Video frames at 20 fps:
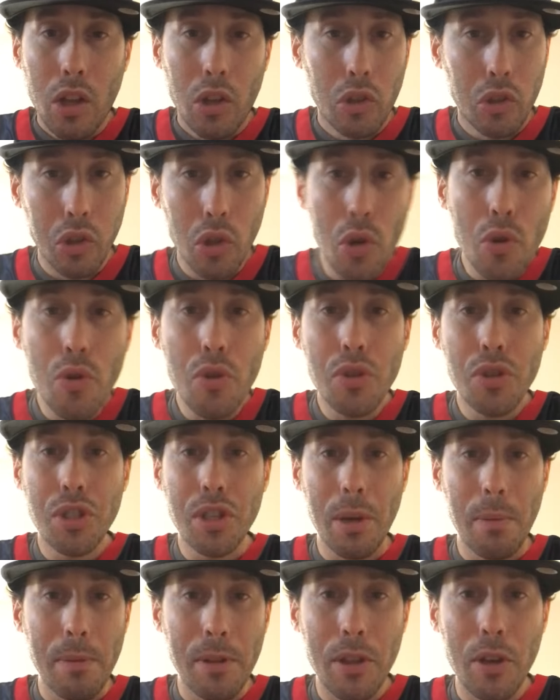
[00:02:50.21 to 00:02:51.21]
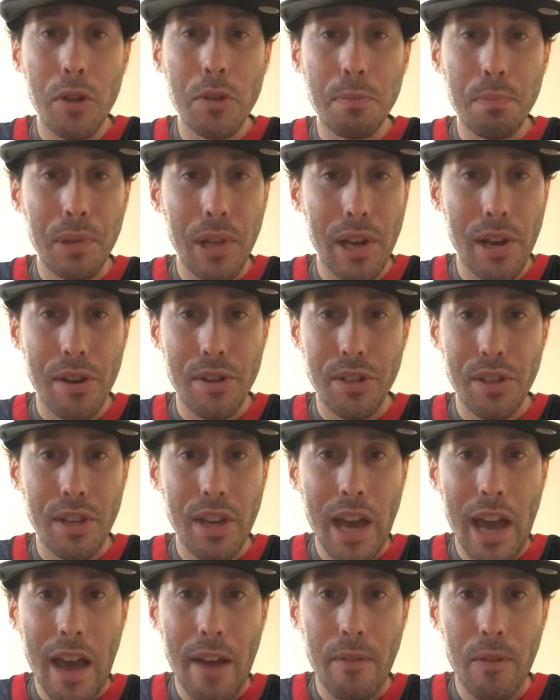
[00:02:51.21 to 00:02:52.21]
lose some of those players that
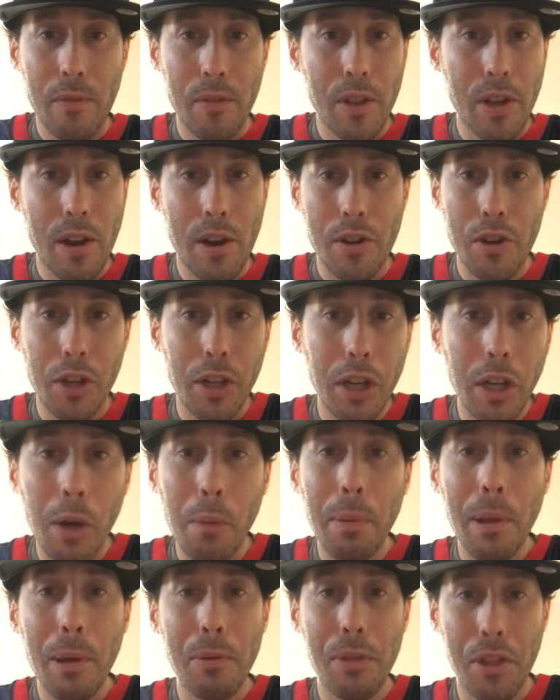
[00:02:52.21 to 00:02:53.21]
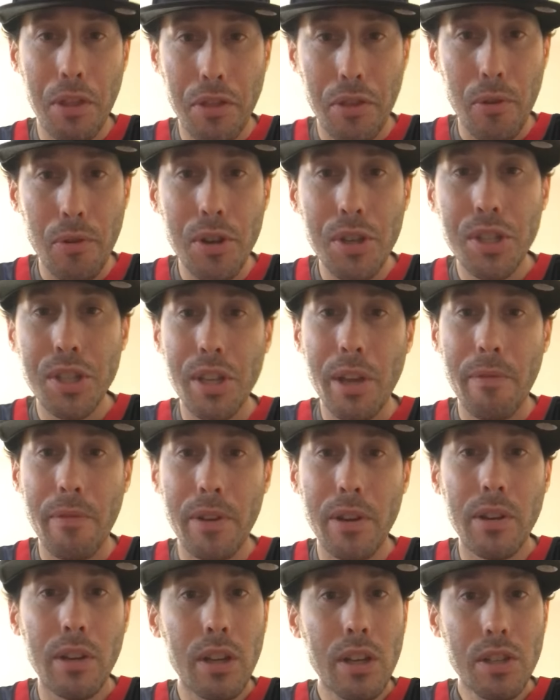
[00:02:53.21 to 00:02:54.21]
you have over there, and you're going to go play with a
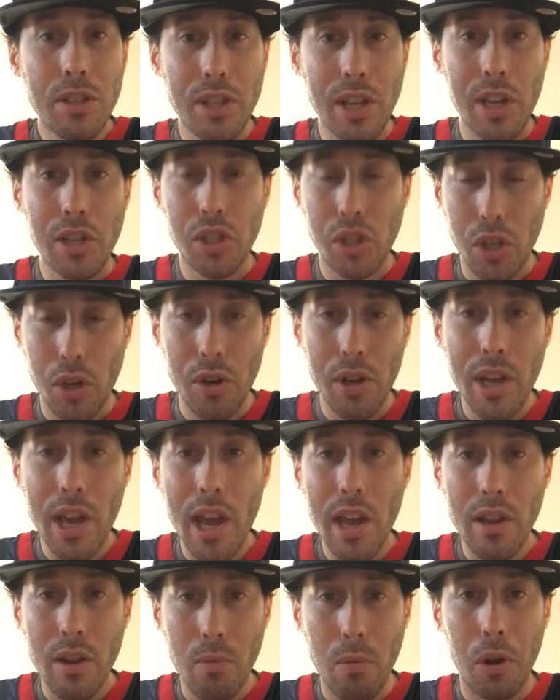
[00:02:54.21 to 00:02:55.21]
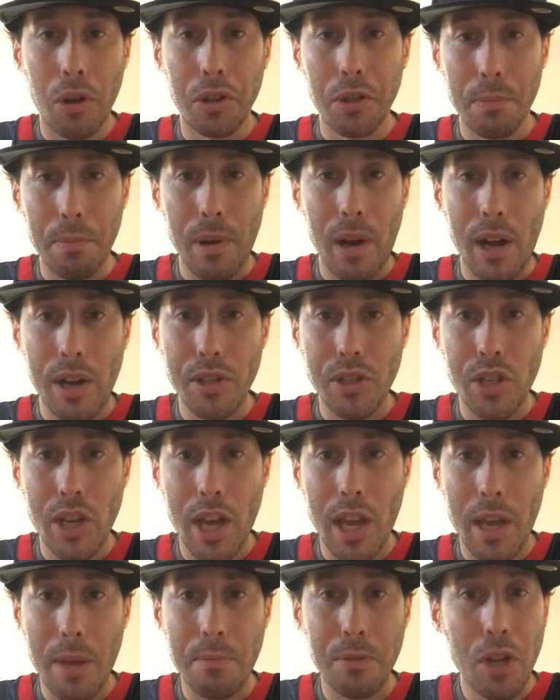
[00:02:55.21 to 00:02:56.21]
37/38-year-old LeBron
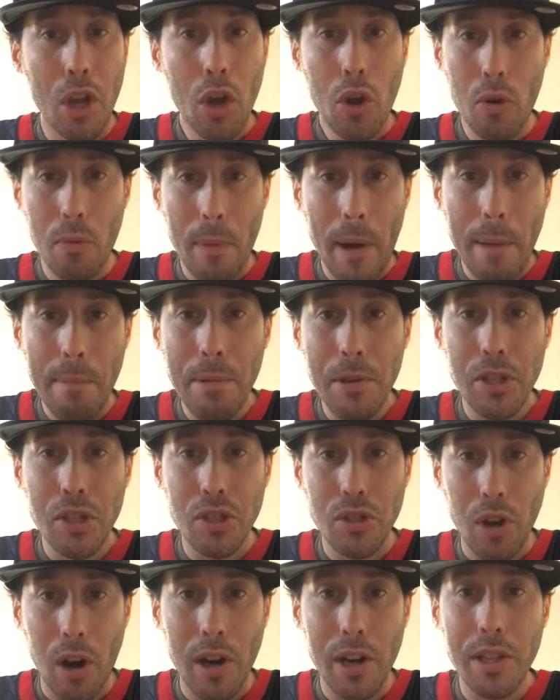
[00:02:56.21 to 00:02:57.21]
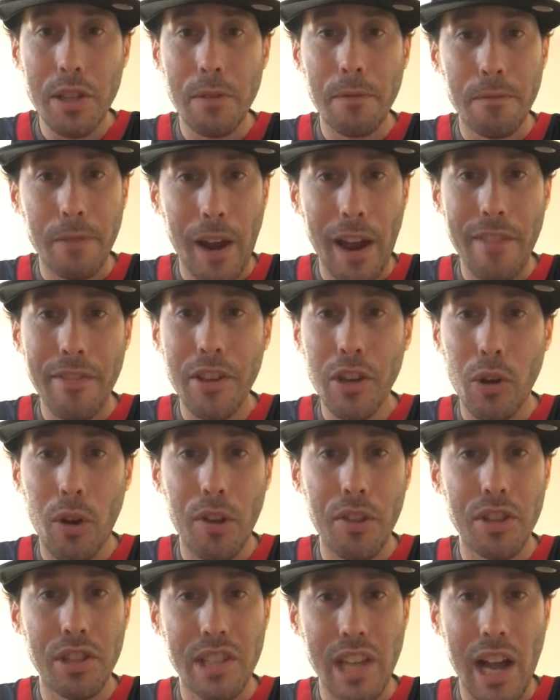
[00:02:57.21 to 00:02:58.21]
James, who might be starting to finally go
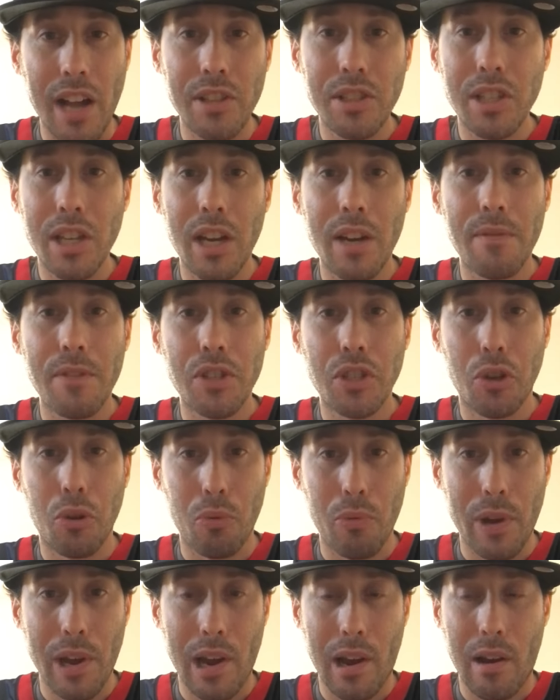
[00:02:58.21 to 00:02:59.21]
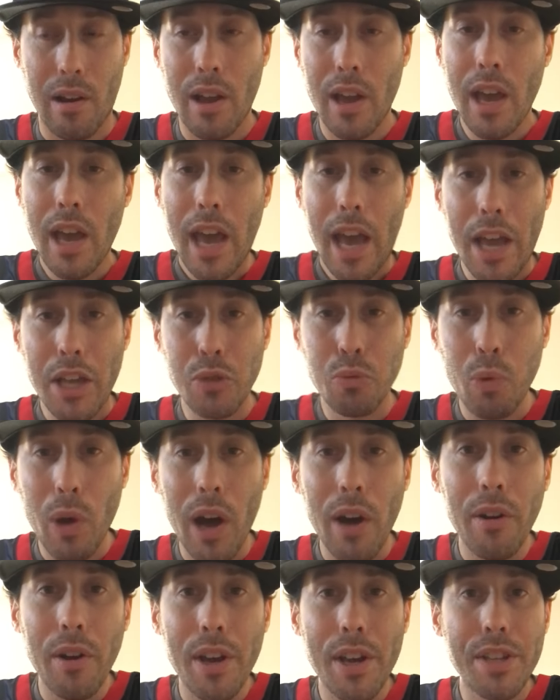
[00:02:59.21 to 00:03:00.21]
on the downside of his career, as
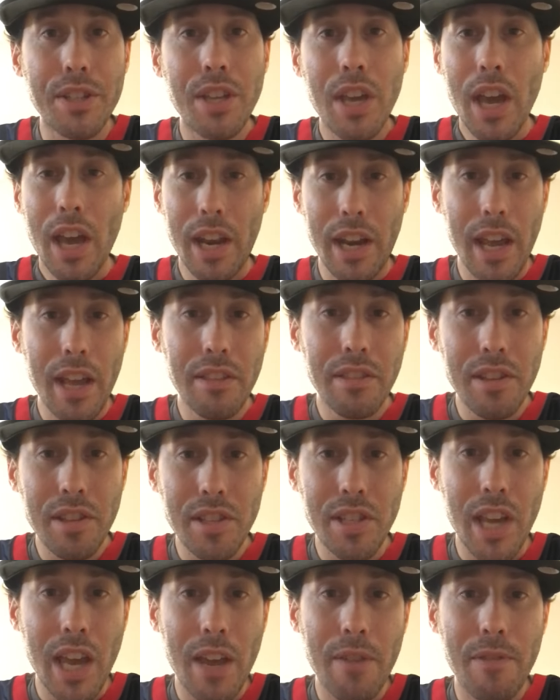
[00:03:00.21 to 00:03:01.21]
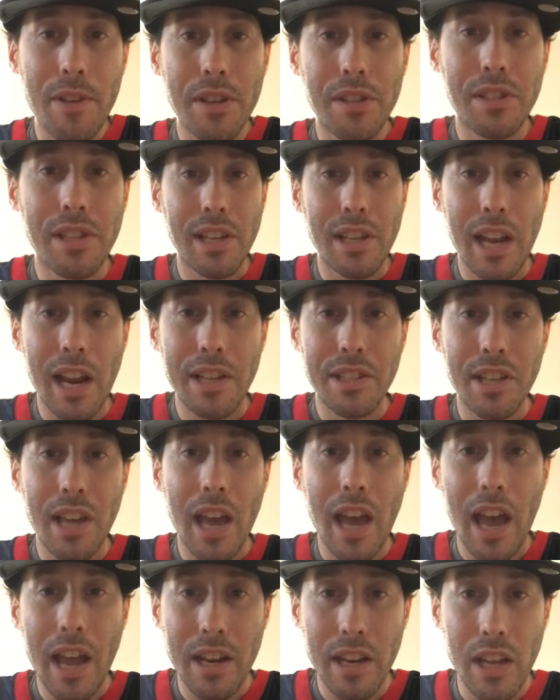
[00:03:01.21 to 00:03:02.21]
well as an Anthony Davis has
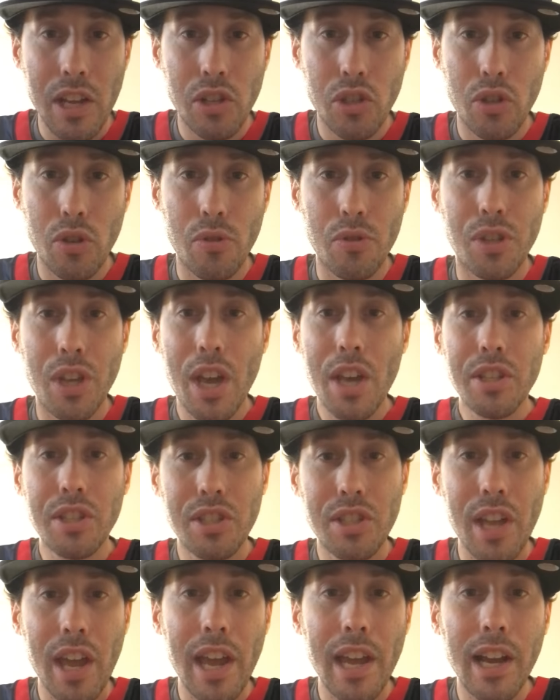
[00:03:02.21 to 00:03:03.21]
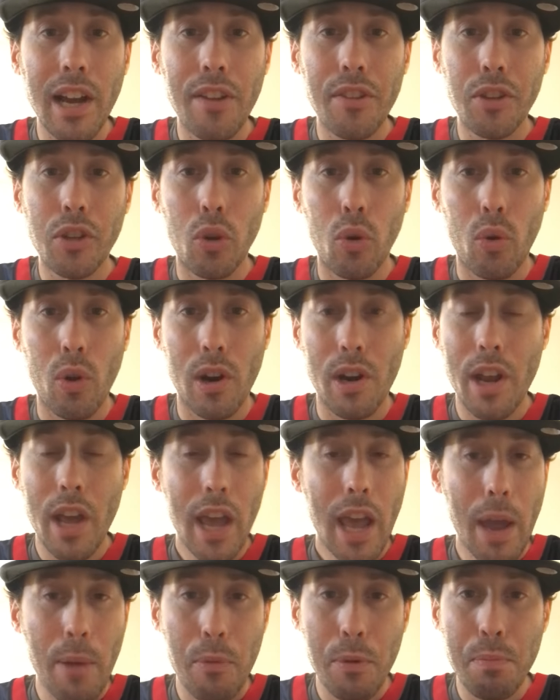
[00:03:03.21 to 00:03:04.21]
had issues staying on the court
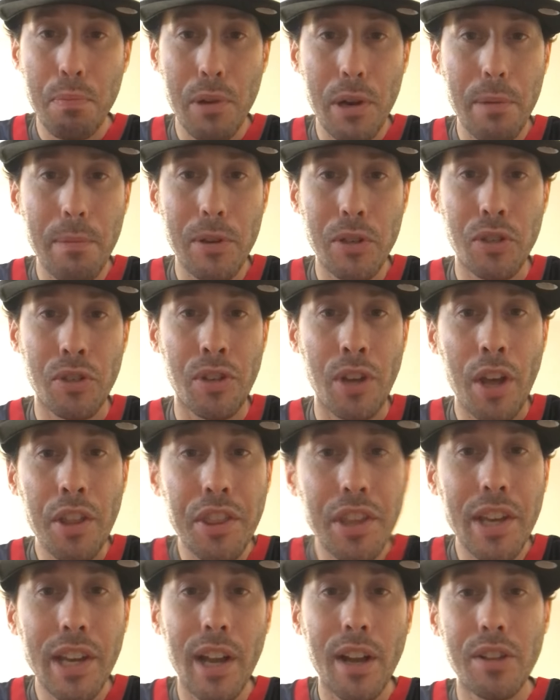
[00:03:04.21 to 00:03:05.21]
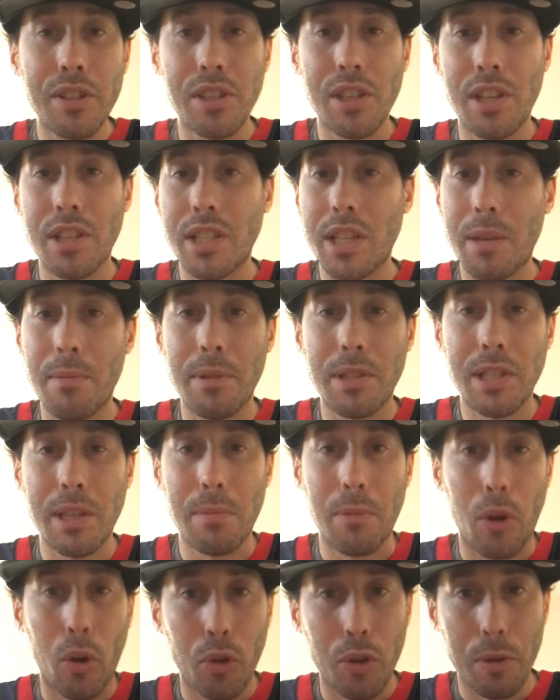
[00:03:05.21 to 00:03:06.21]
and with pretty much nothing else on the team
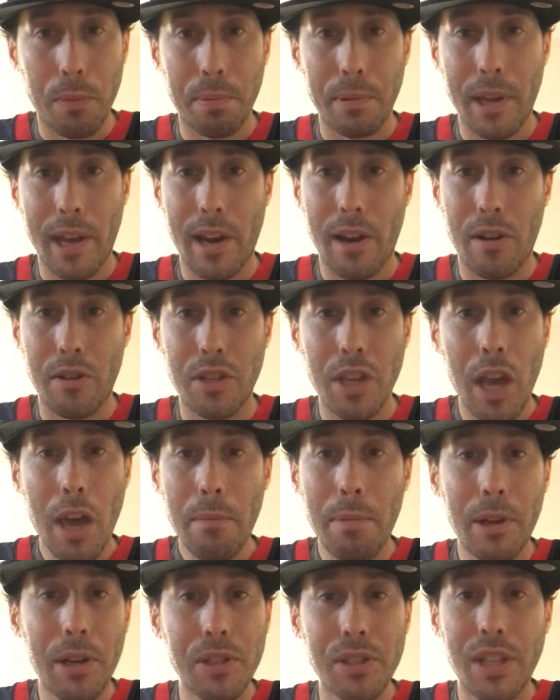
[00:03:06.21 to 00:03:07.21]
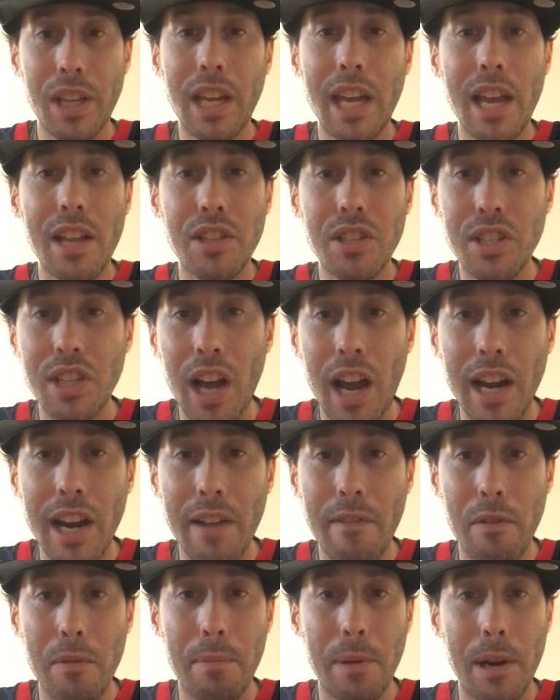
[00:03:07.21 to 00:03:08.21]
except older players because they can't sign
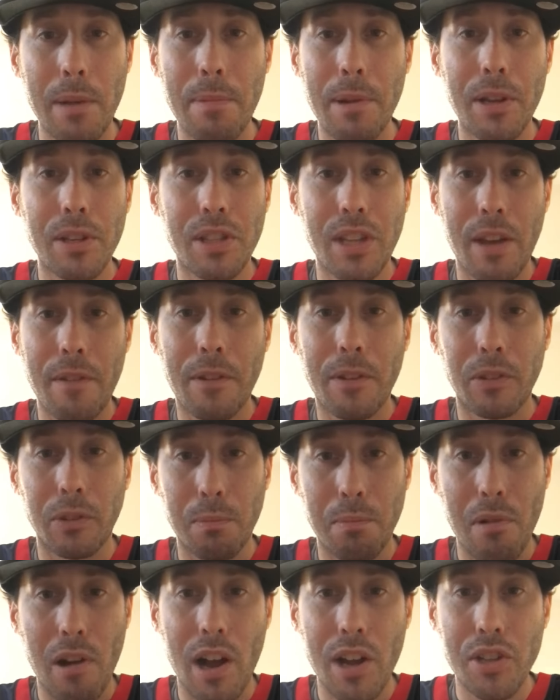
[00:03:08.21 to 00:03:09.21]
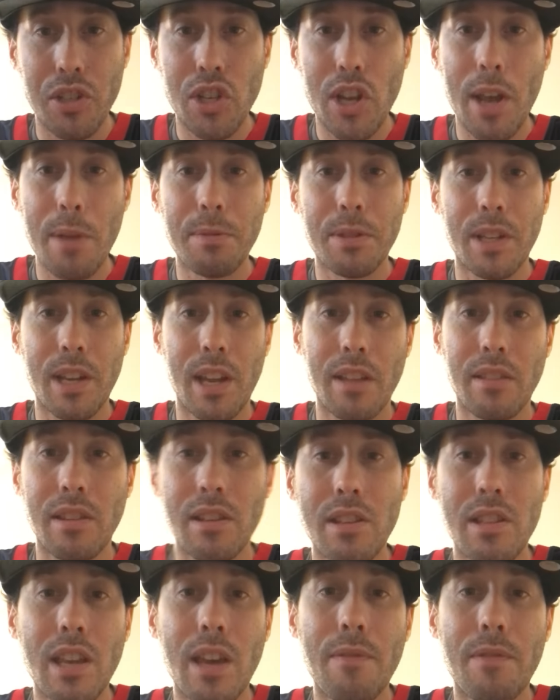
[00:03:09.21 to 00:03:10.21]
everybody because they have LeBron James and
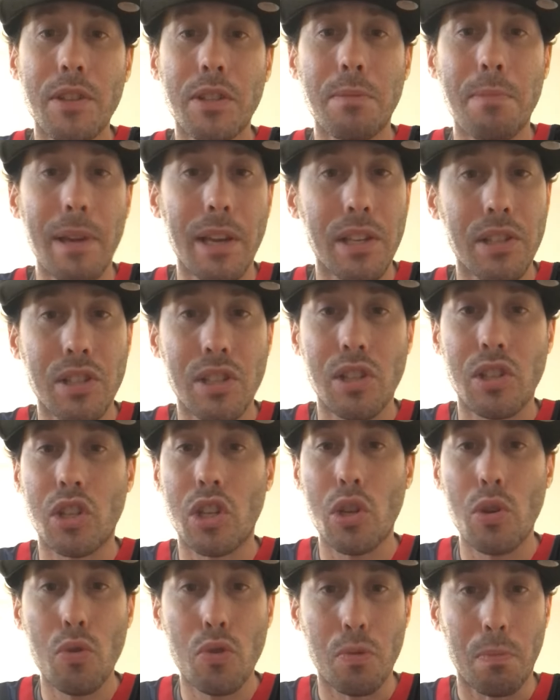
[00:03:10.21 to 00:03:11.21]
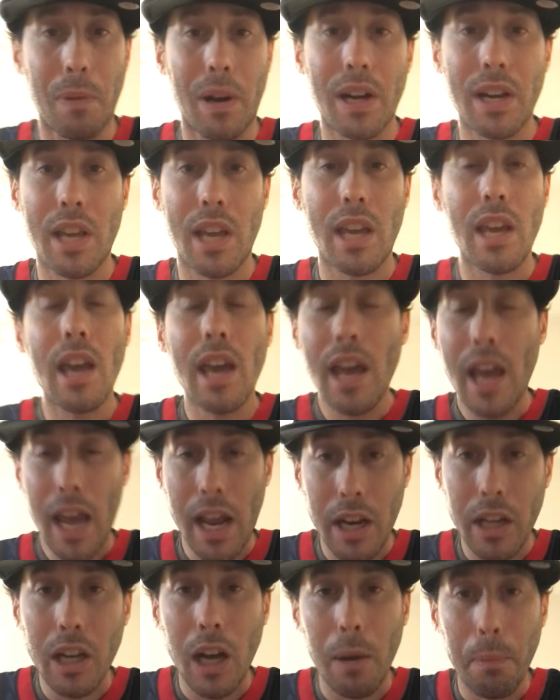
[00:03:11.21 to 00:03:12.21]
Anthony Davis making such huge money,
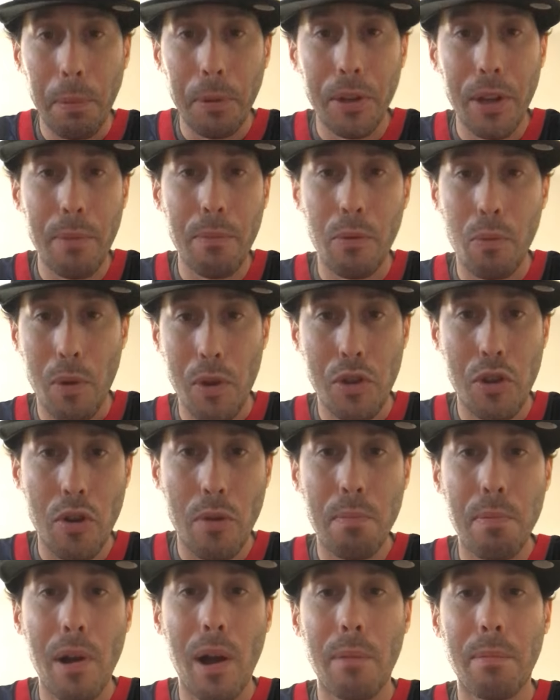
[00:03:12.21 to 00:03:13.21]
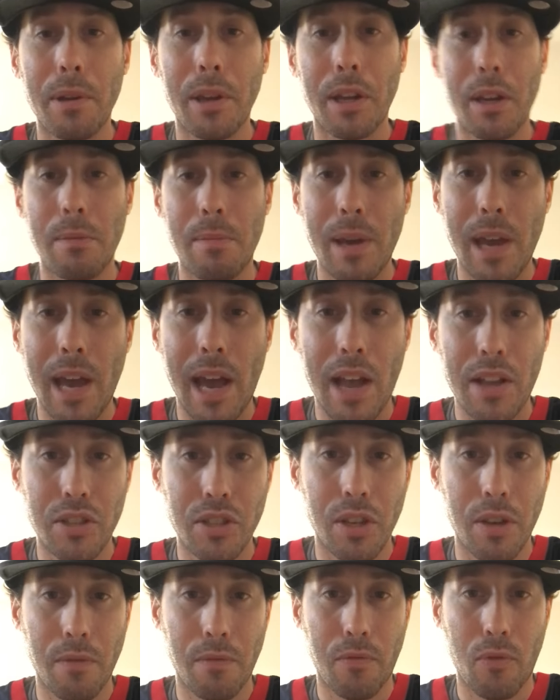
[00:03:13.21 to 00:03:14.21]
and it coupled in with what you're probably going to be
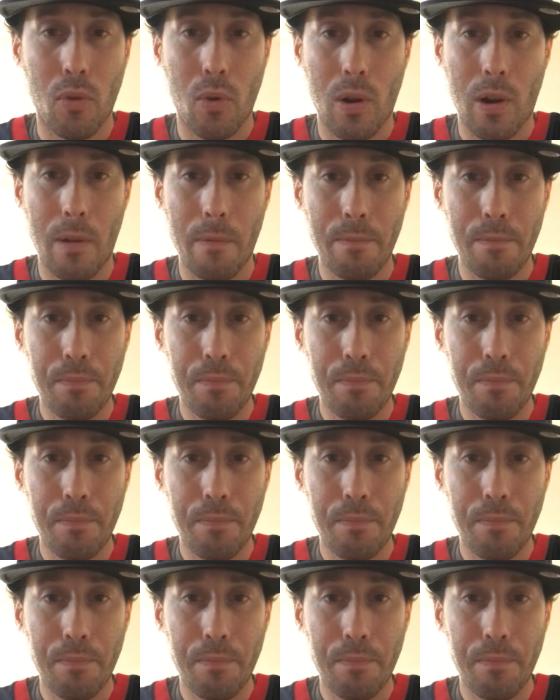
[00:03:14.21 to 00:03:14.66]
asking for.